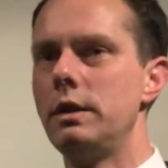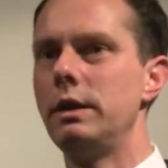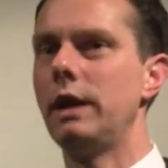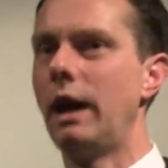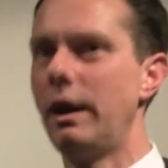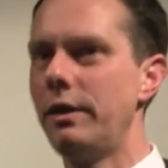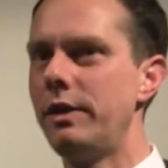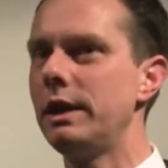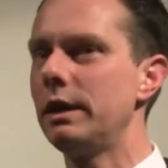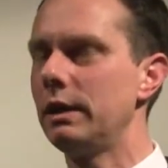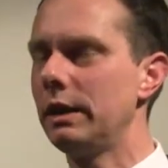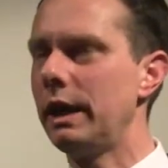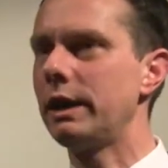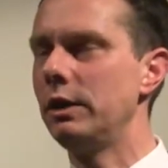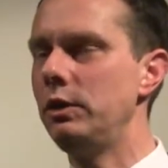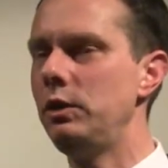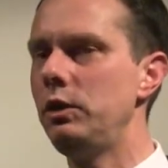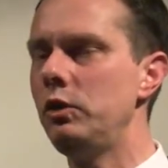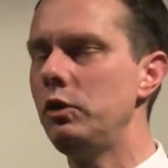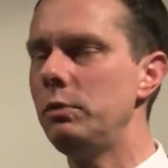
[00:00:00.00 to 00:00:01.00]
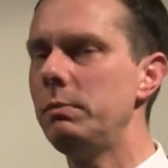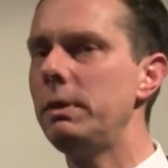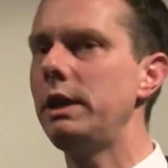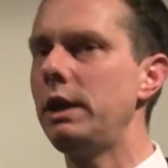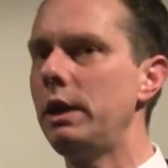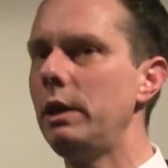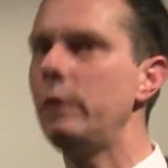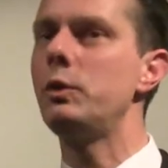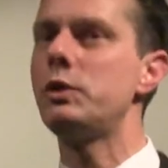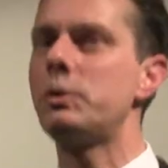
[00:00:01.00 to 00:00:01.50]
I think, like Newman,
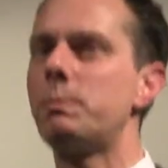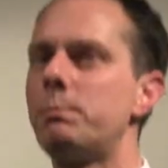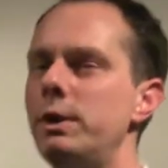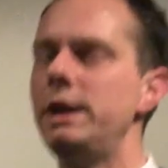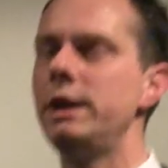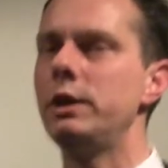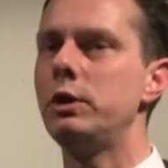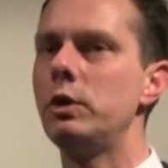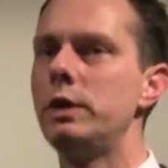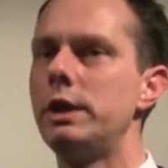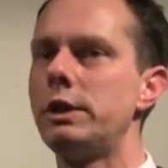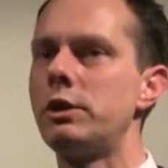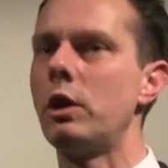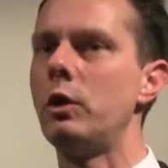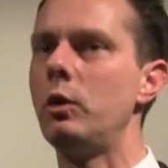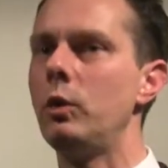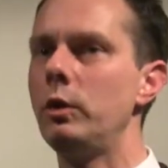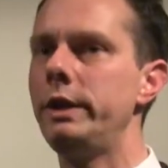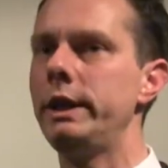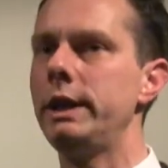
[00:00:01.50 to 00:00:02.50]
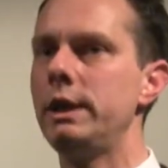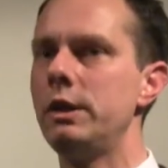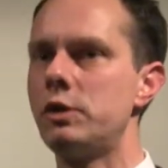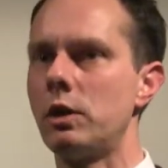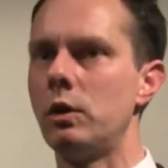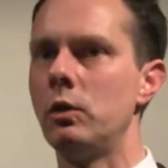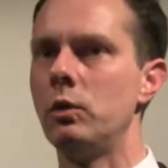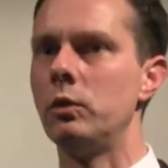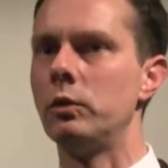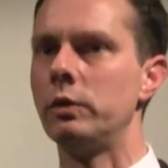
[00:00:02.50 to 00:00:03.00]
he was pretty good at holding his
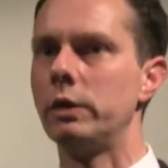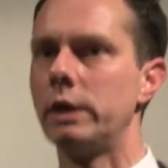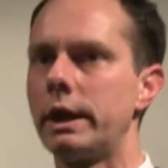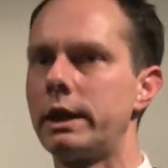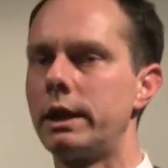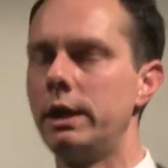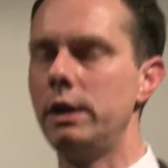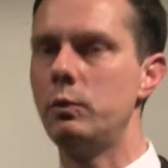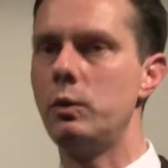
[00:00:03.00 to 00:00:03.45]
own. Like